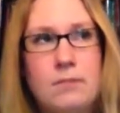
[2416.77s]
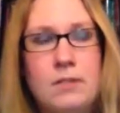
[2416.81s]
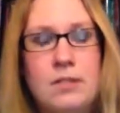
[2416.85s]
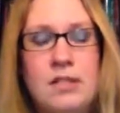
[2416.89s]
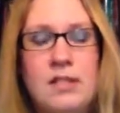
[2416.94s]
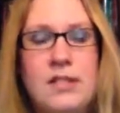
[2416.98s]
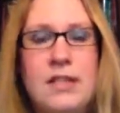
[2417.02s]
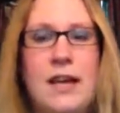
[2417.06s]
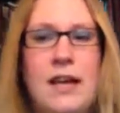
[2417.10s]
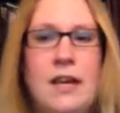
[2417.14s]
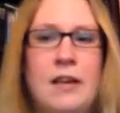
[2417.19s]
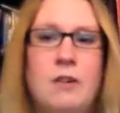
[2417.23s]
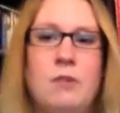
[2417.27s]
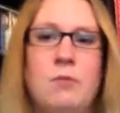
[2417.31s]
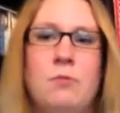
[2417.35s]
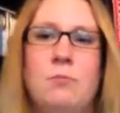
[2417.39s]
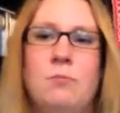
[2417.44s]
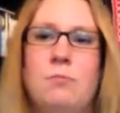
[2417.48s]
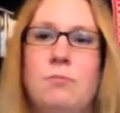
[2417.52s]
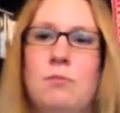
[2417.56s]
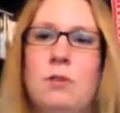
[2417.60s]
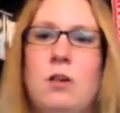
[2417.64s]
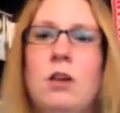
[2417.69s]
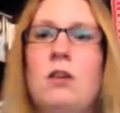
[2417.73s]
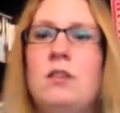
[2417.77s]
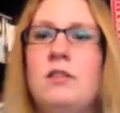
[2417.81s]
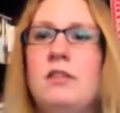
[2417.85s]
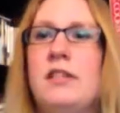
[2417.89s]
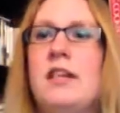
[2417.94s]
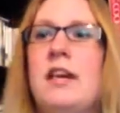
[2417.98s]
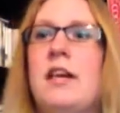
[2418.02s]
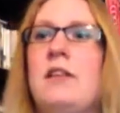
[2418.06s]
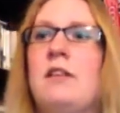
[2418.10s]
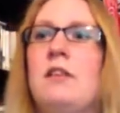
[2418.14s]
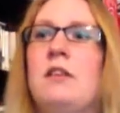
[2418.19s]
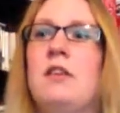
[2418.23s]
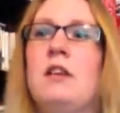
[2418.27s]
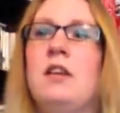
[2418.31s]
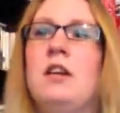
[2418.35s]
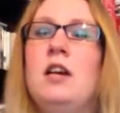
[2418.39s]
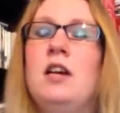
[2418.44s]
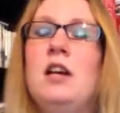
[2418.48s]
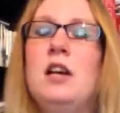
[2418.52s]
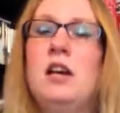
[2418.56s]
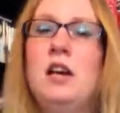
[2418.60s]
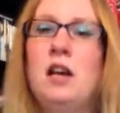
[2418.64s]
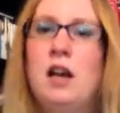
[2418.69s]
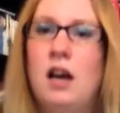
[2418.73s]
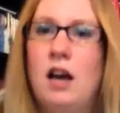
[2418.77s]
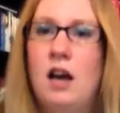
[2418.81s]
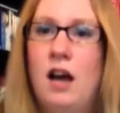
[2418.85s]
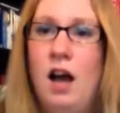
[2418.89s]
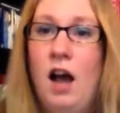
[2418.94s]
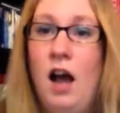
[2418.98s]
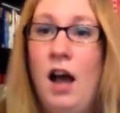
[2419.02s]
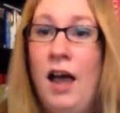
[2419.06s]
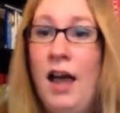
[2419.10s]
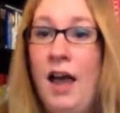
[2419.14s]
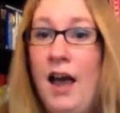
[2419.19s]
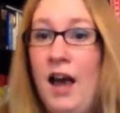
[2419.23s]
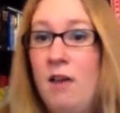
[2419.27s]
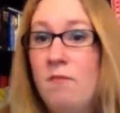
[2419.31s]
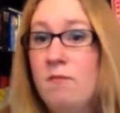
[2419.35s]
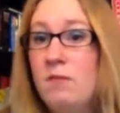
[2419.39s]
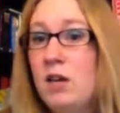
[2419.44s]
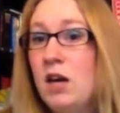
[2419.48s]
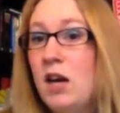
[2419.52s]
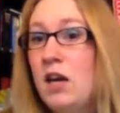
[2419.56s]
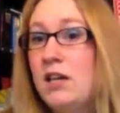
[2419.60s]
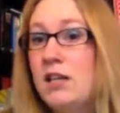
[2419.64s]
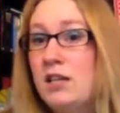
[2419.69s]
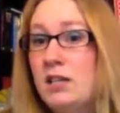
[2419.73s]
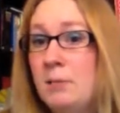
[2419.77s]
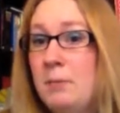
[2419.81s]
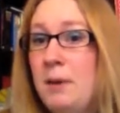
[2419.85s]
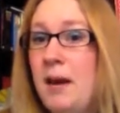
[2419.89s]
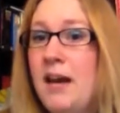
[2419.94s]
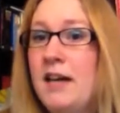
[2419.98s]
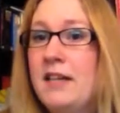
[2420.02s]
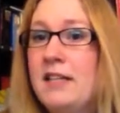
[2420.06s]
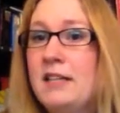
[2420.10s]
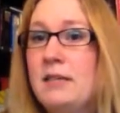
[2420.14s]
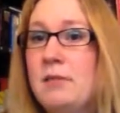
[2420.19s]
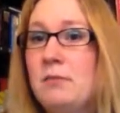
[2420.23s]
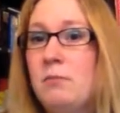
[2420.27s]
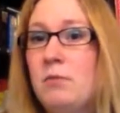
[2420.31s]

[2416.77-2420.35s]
side note altogether, I have talked in the past